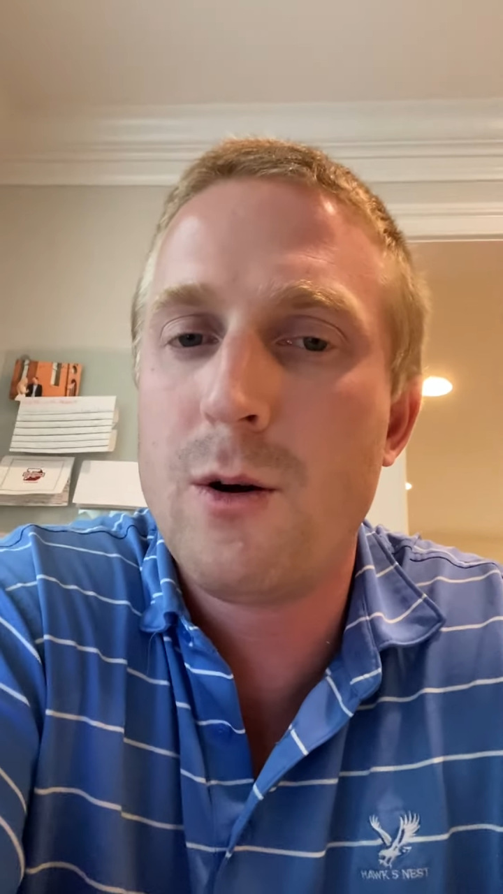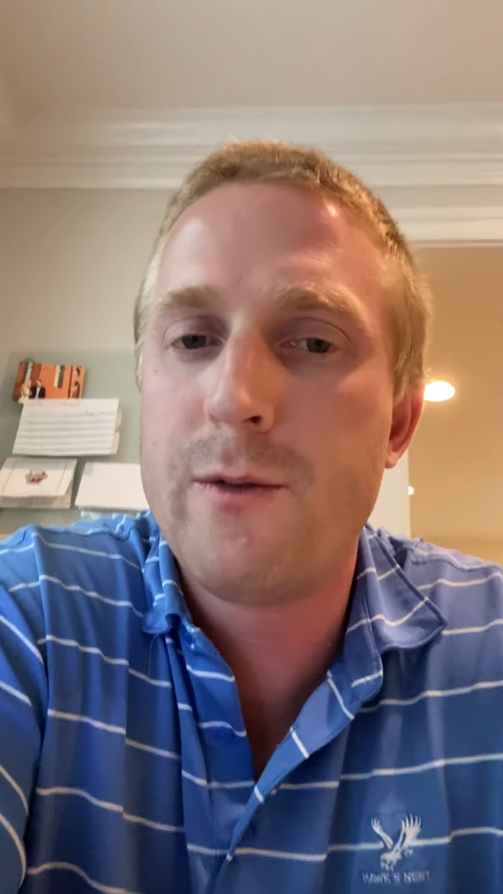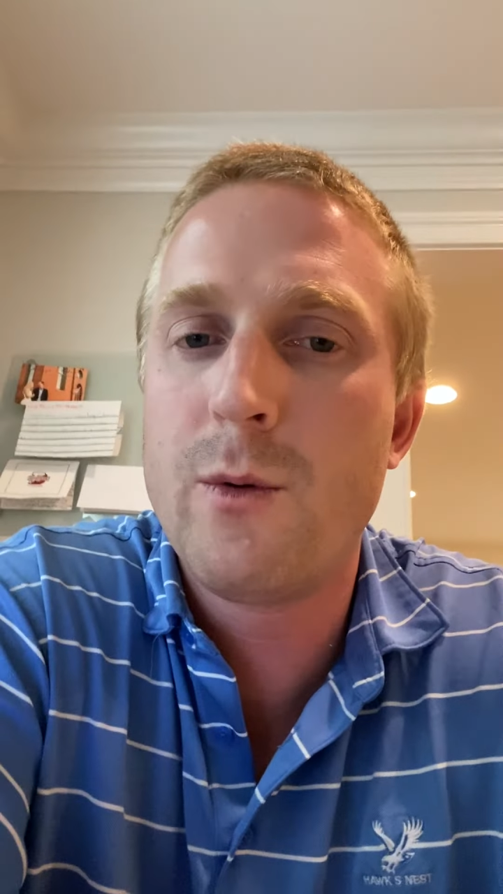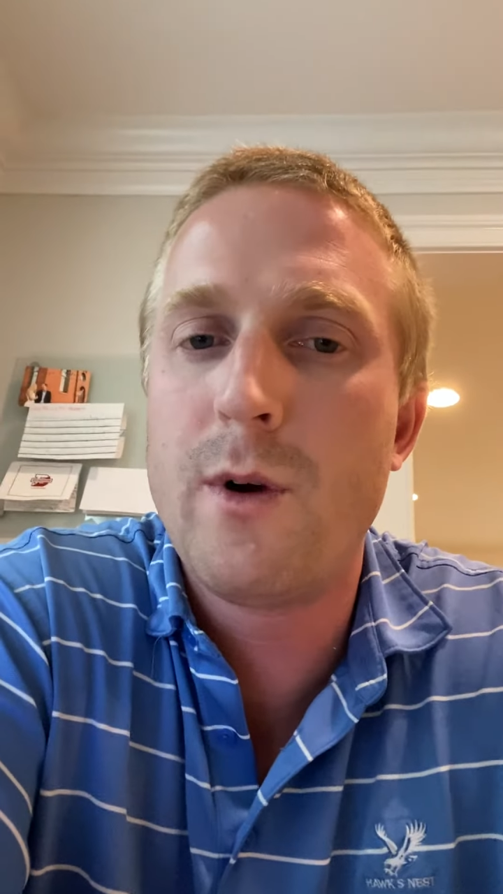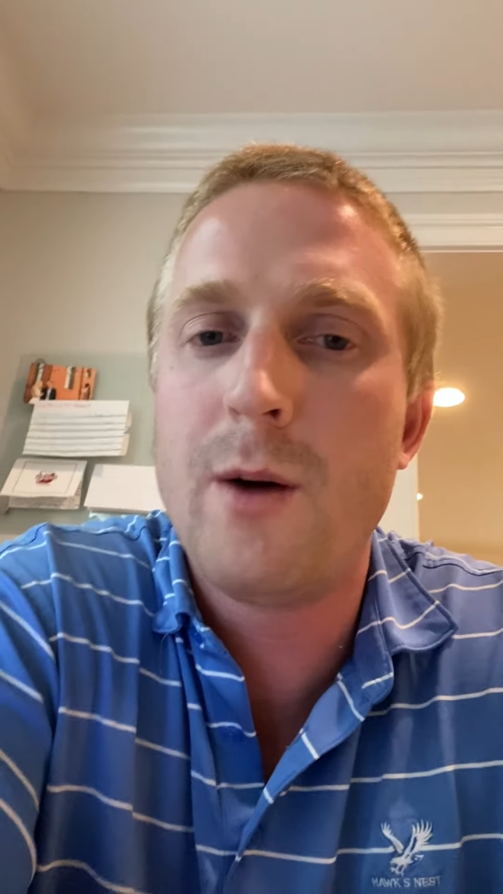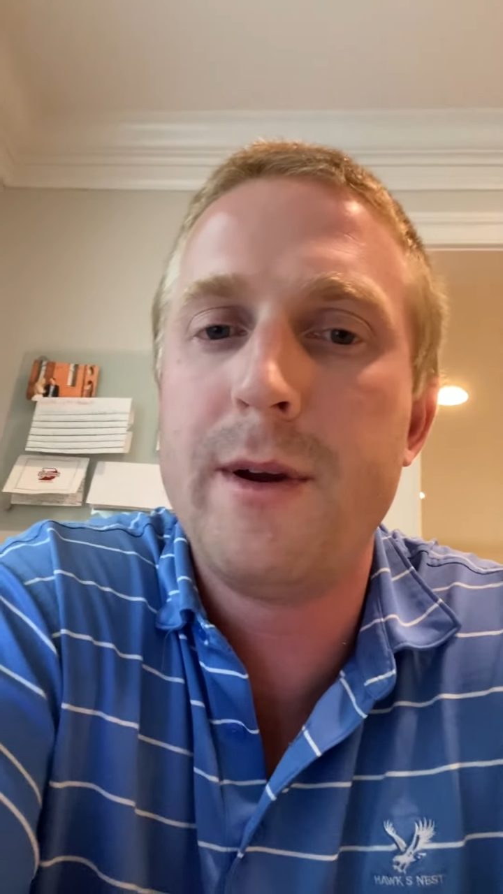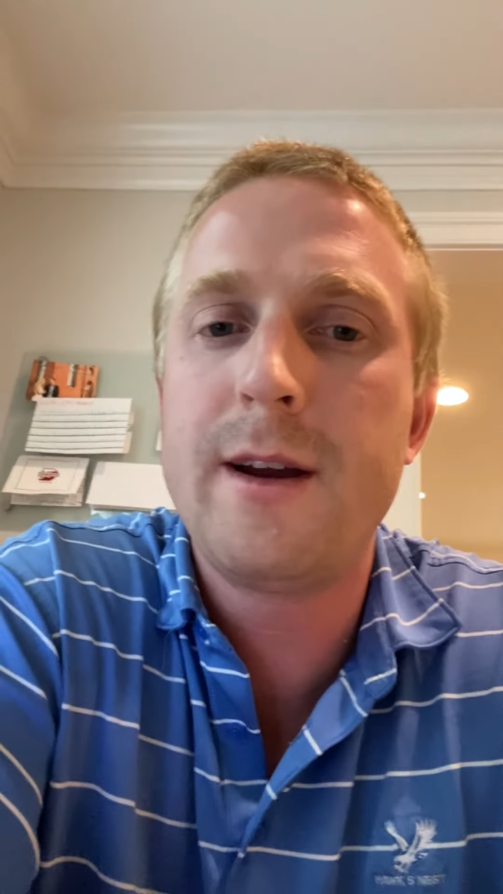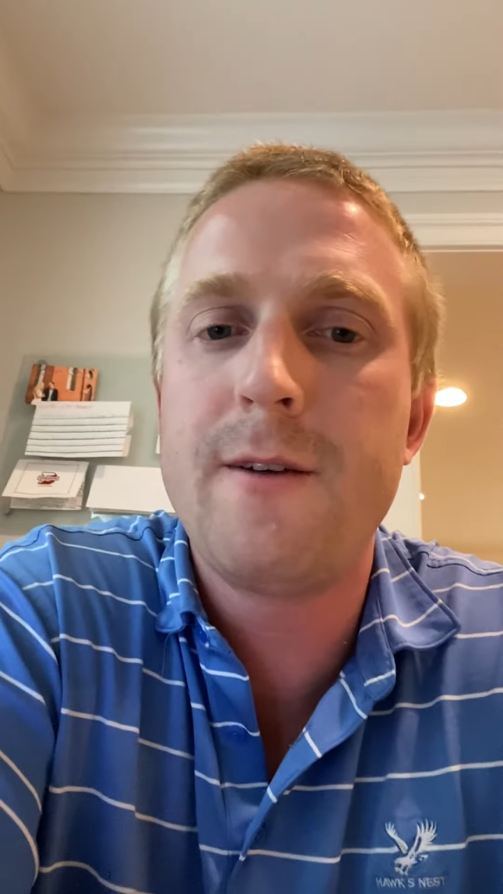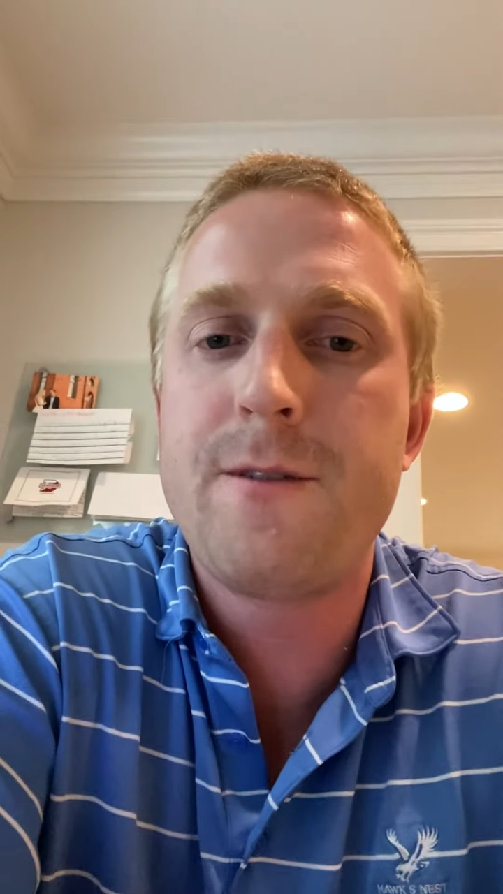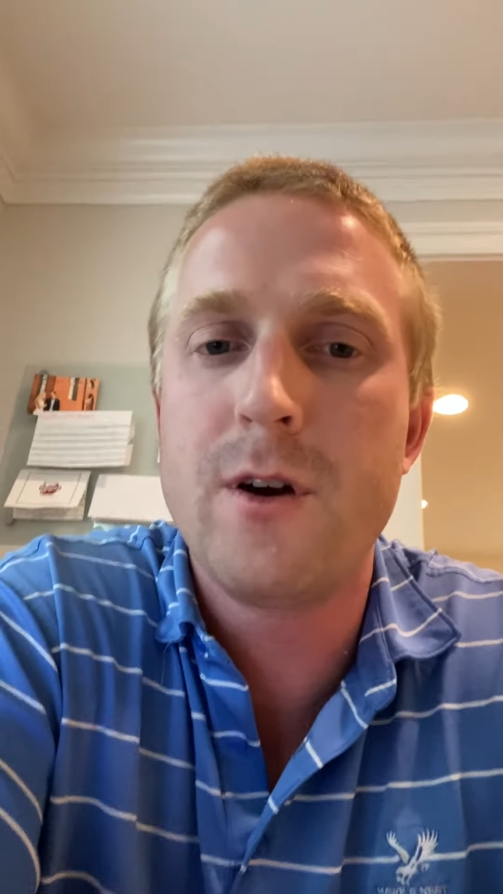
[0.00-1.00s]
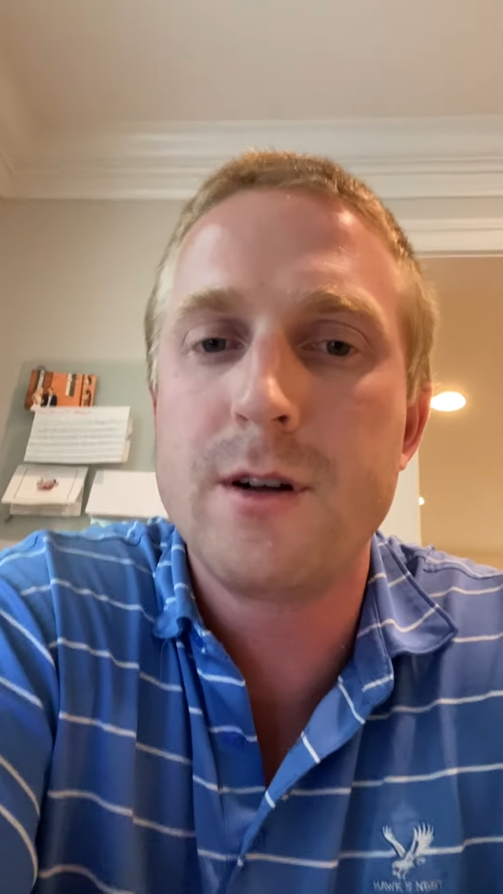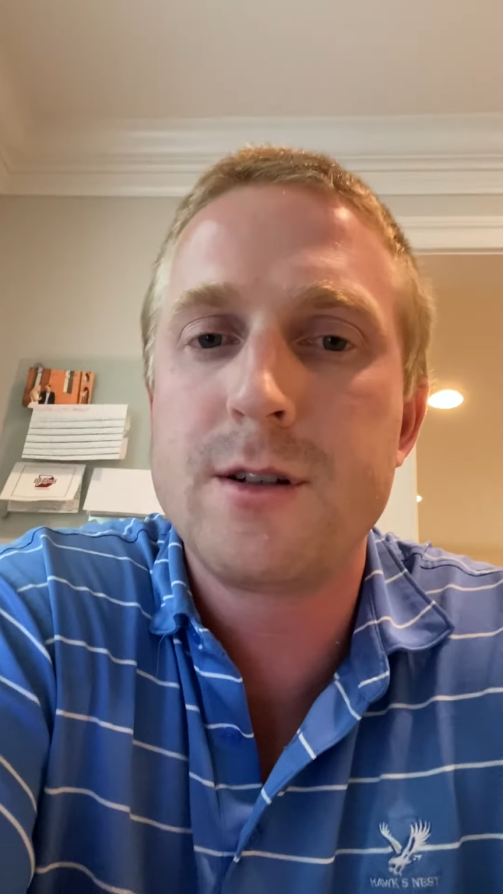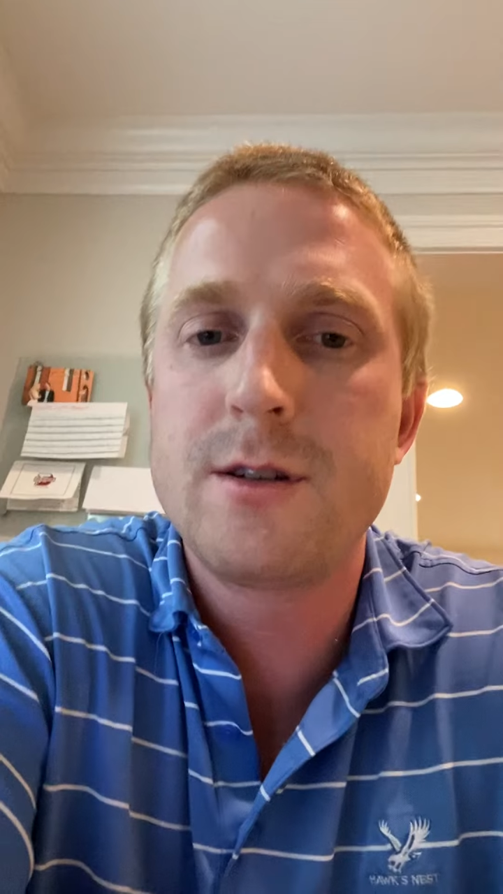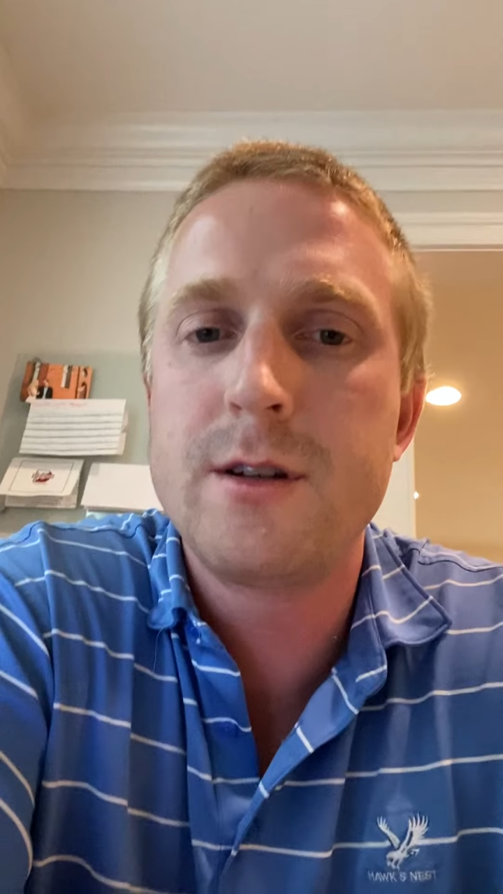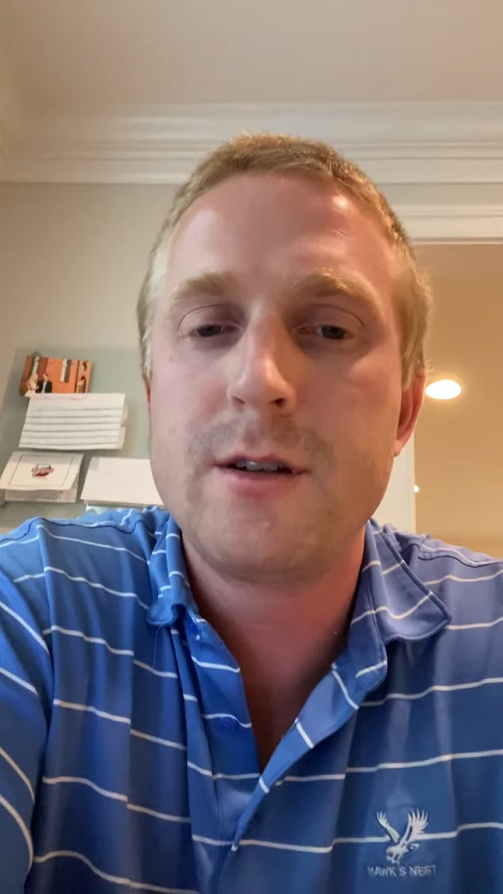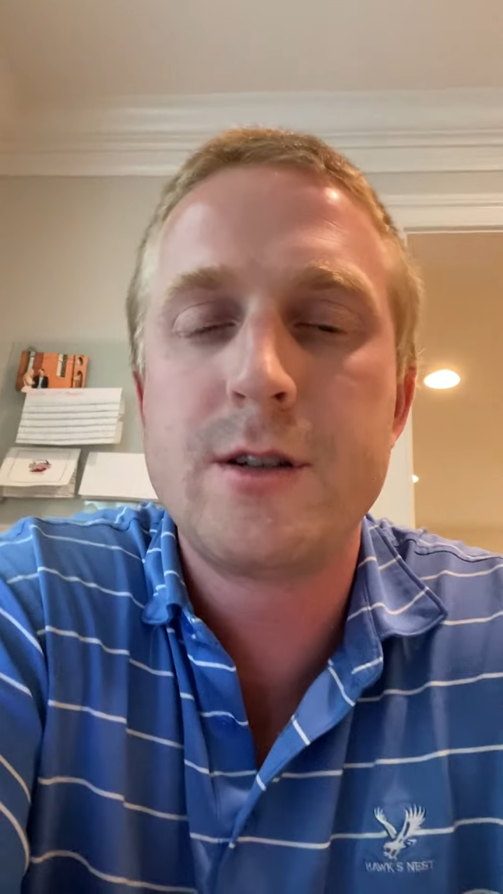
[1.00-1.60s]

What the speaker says: overwhelming at first.